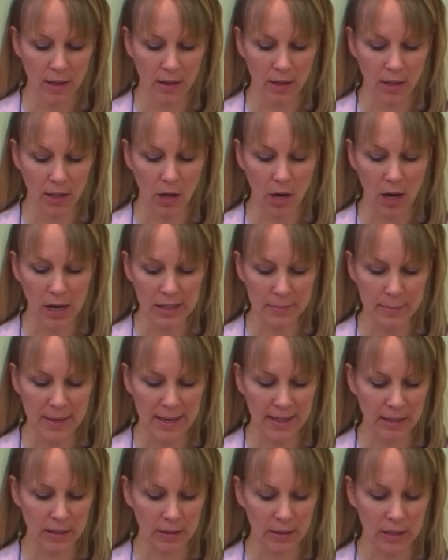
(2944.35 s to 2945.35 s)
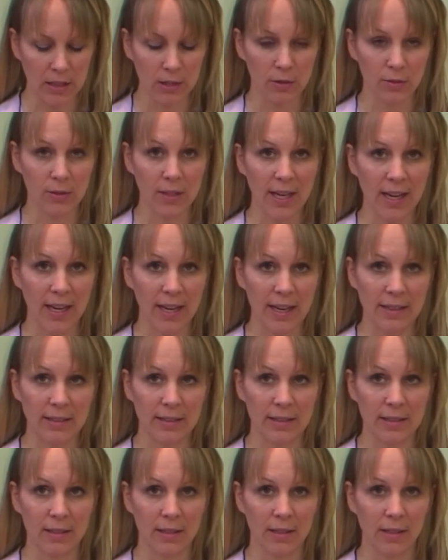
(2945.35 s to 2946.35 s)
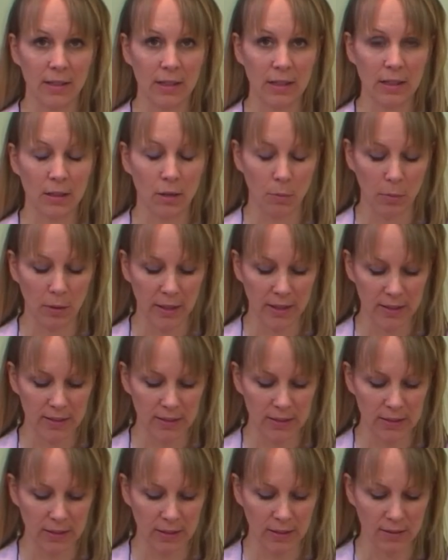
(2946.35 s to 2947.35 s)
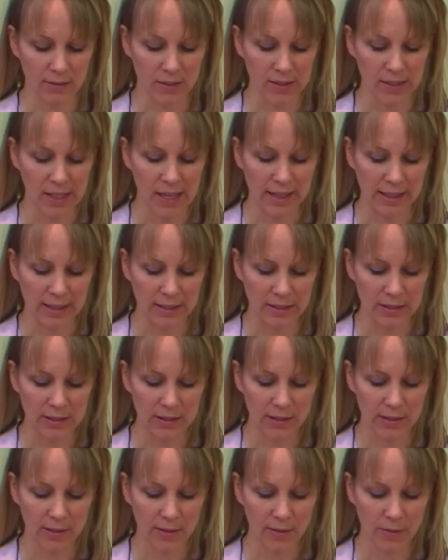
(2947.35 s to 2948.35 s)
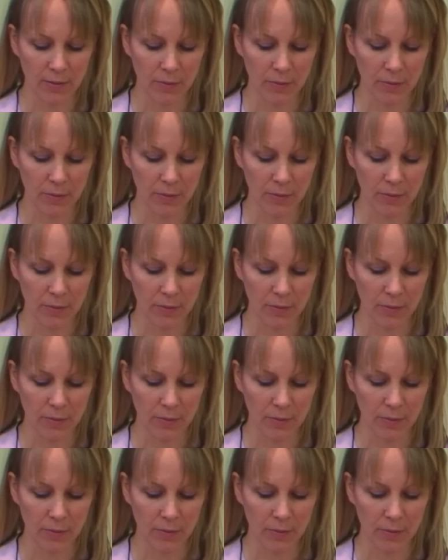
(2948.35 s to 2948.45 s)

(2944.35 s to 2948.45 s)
then automatically you taste the bliss of silence.